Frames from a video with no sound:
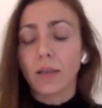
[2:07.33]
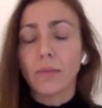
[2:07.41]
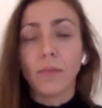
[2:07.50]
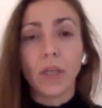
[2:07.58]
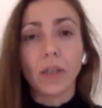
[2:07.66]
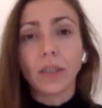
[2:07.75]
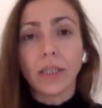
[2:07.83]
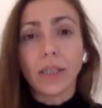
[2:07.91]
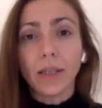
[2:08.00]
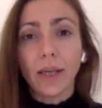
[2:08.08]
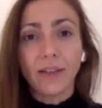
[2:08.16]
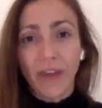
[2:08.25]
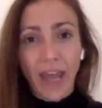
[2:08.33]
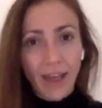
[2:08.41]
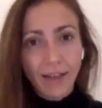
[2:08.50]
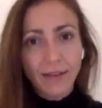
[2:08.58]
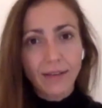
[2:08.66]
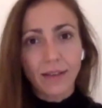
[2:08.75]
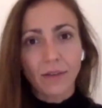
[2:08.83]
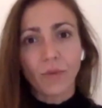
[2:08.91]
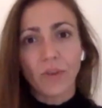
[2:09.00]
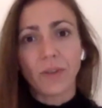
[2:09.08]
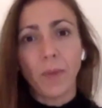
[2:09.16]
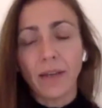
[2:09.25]
merely advanced and
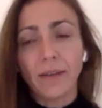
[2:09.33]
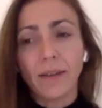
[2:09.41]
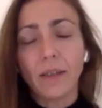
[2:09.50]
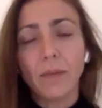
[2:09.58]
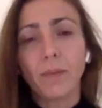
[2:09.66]
respected,